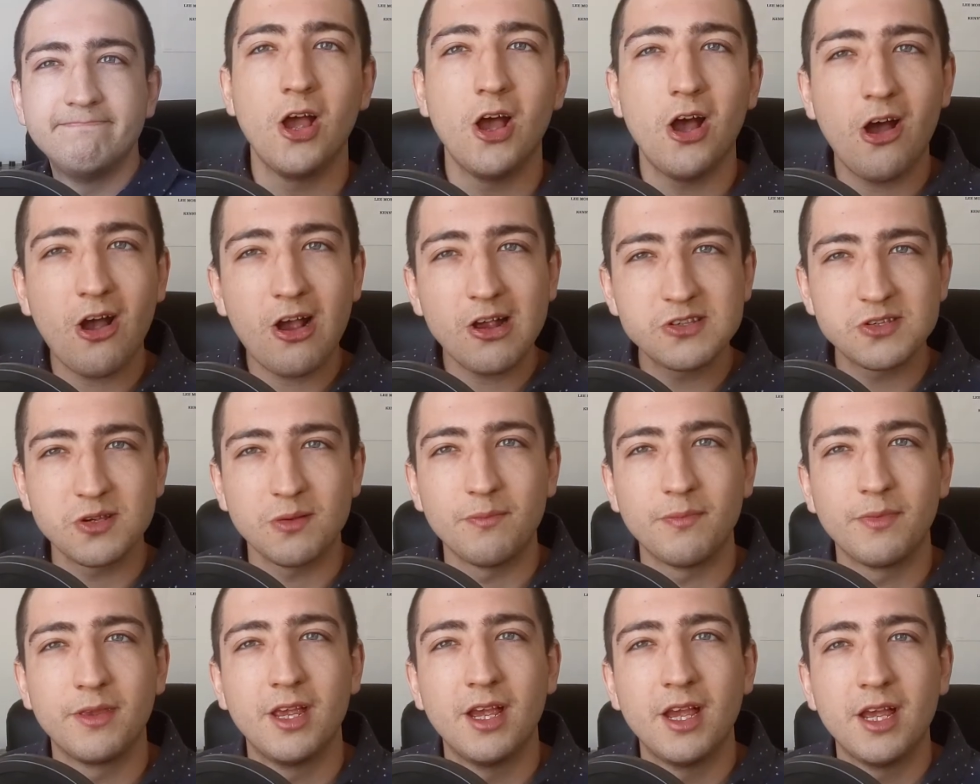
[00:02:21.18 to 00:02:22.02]

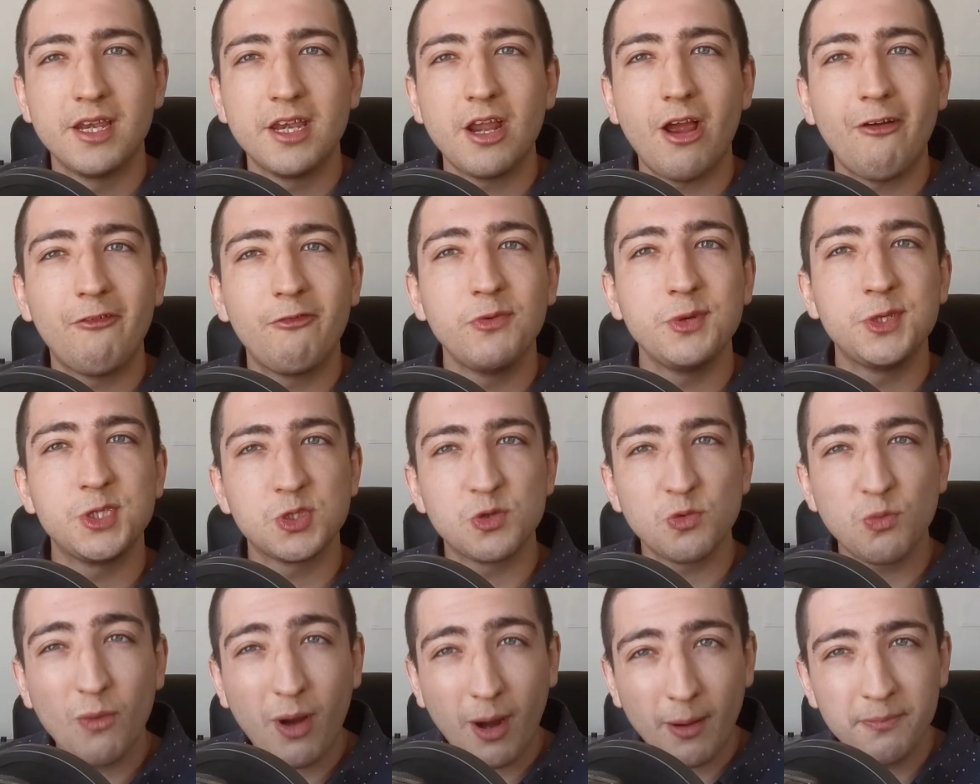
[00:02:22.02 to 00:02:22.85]
Awesome. Now if we
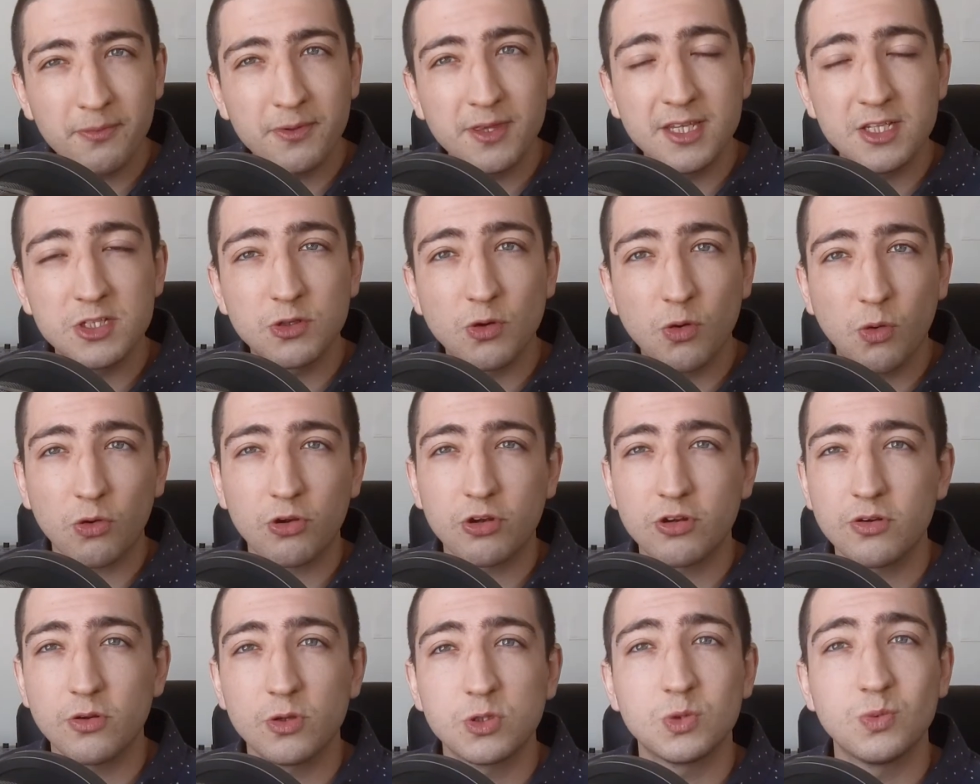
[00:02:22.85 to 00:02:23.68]
swap these quarter
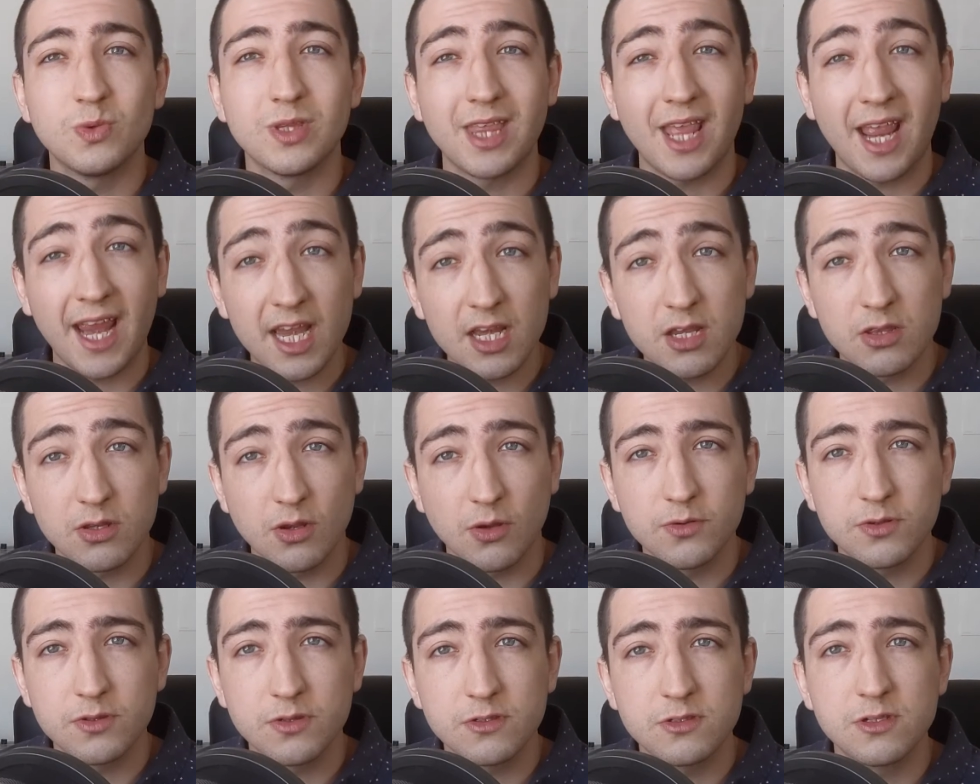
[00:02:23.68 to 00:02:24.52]
notes with eighth
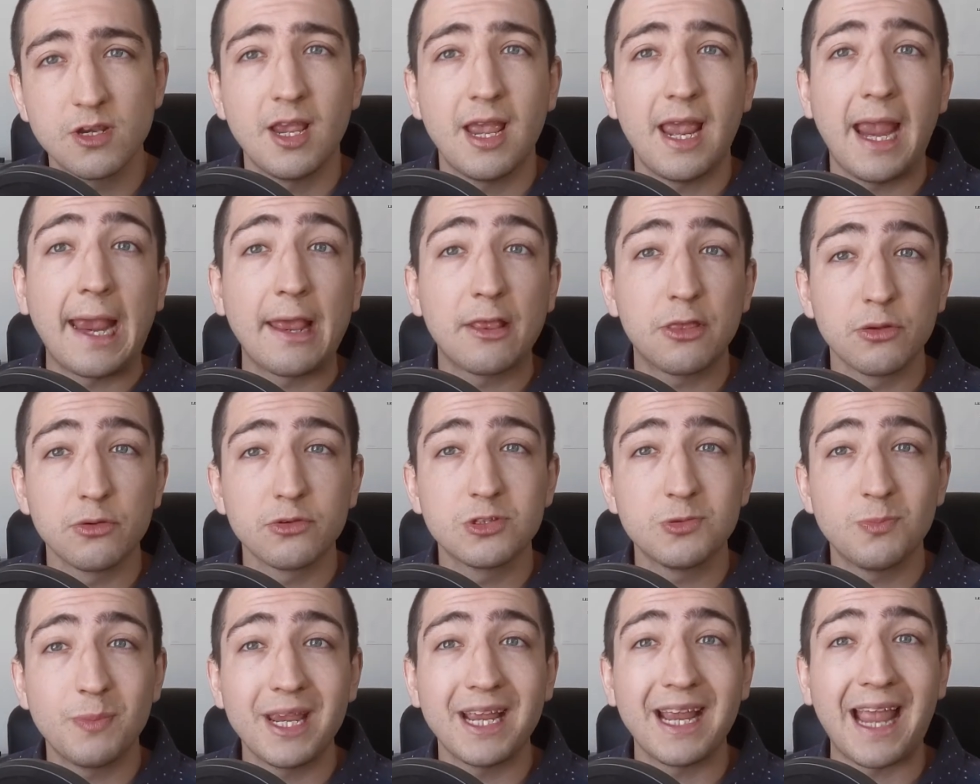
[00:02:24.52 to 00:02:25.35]
notes
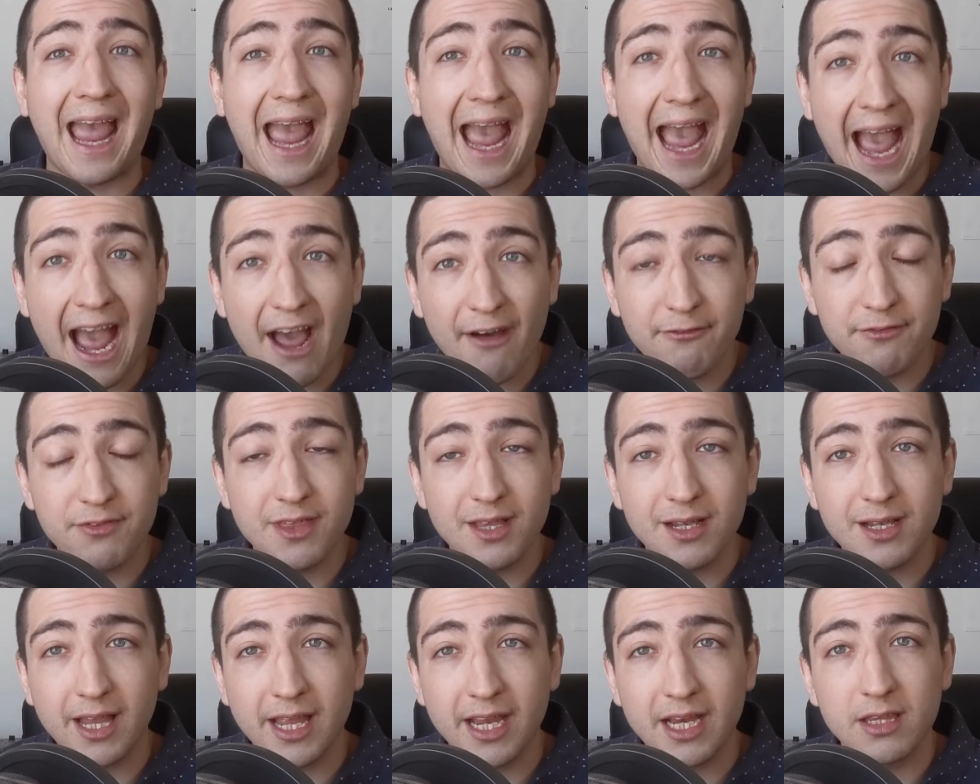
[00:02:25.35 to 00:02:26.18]
being half
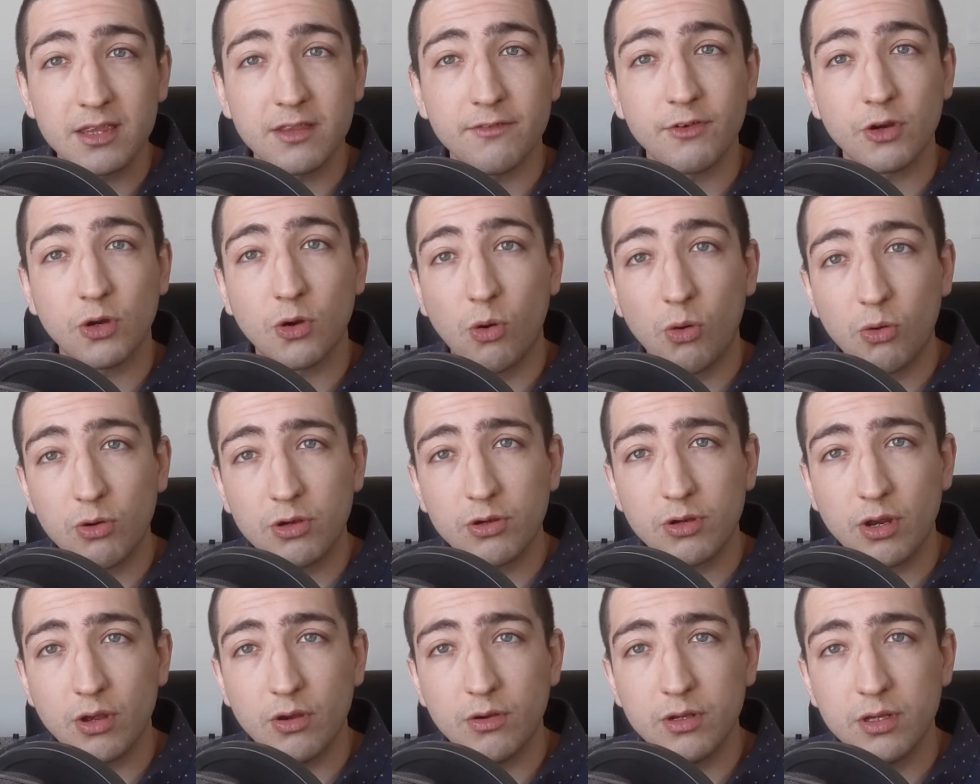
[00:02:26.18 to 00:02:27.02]
the length of a quarter
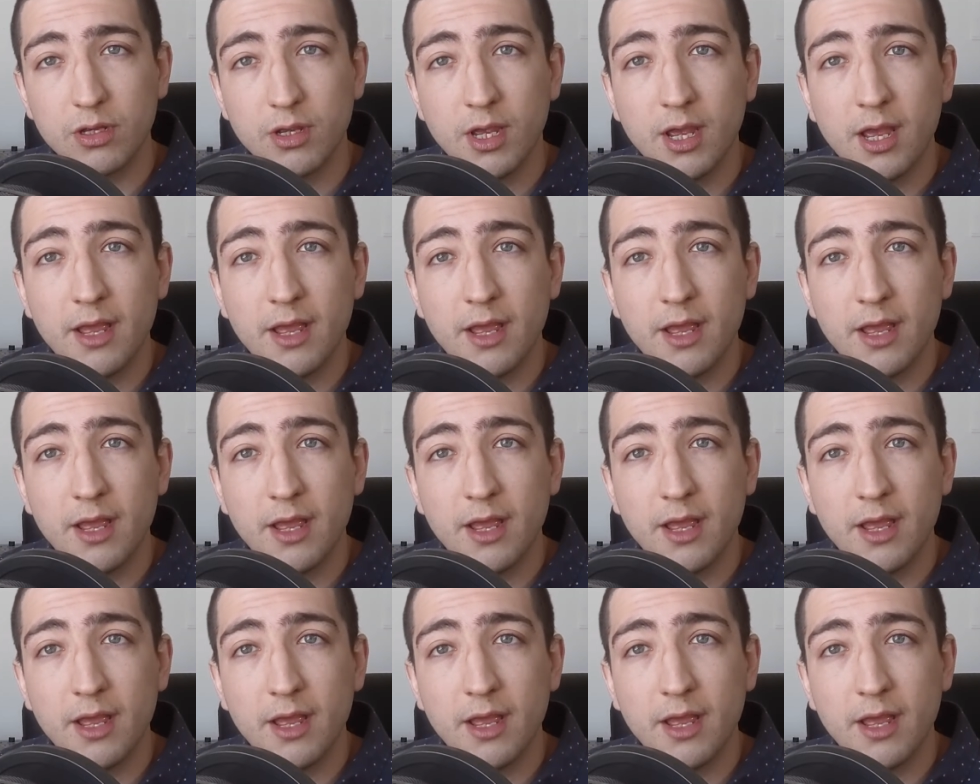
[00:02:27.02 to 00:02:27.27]
note,